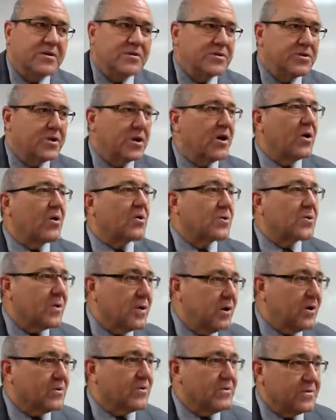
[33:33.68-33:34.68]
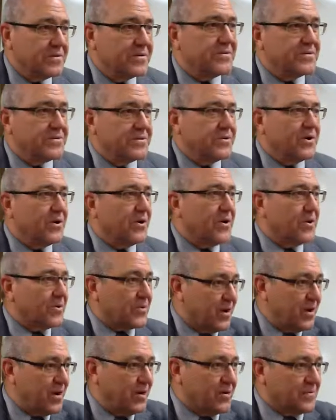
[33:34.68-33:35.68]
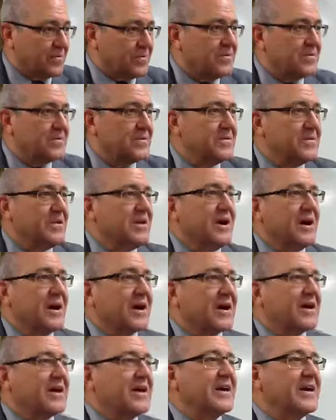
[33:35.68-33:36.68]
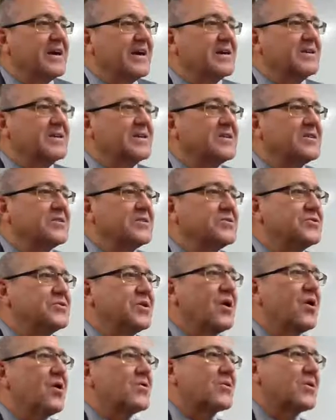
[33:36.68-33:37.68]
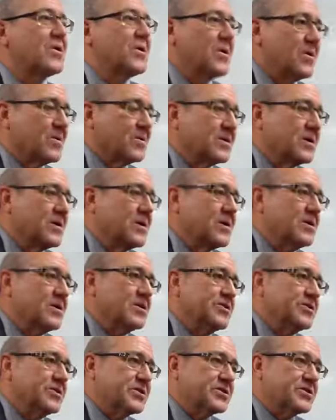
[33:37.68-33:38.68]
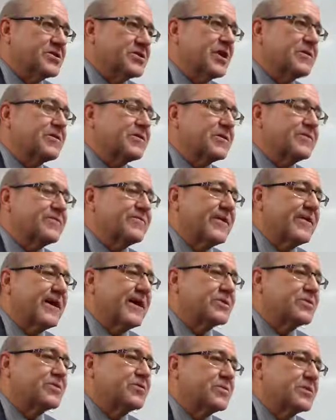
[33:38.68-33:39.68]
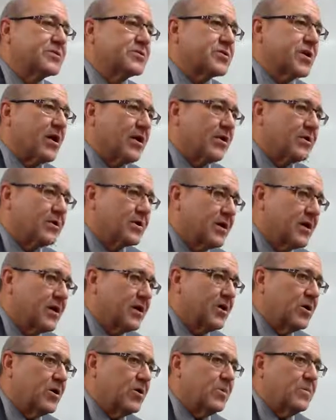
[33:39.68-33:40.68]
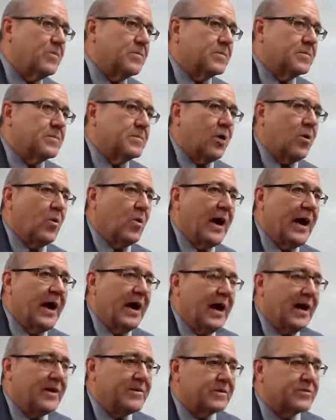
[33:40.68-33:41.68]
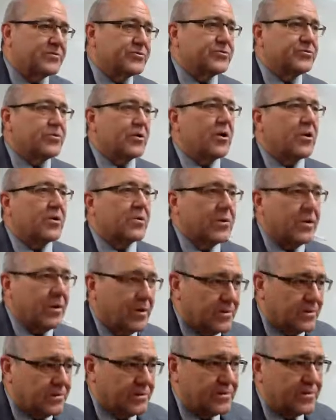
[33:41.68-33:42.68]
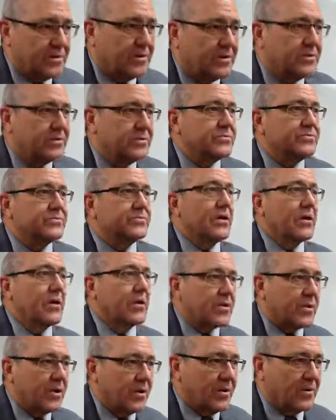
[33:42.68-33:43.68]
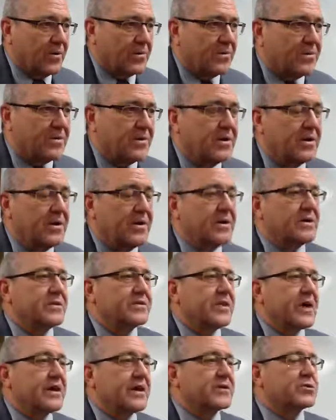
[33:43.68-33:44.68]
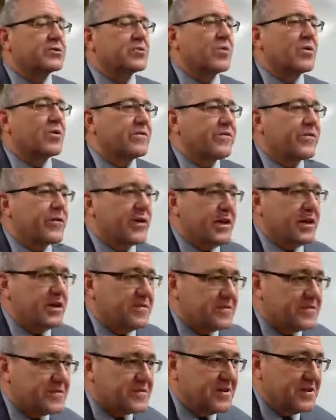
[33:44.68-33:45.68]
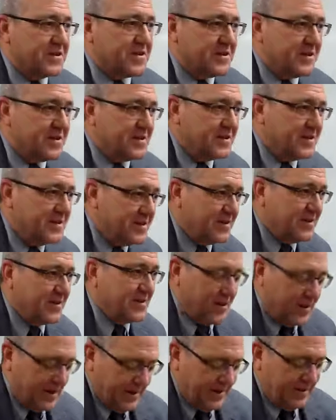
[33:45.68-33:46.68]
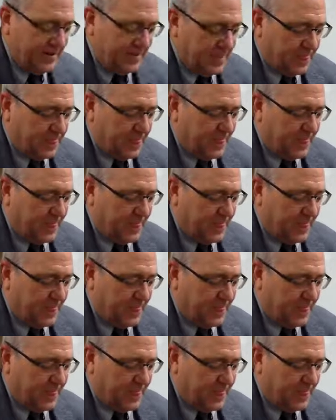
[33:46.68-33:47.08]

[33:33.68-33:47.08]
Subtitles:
Doron. Doron. Again, doron. The circumflex, you would start low, go high, and doron. Doron. That is the word for gift. All right?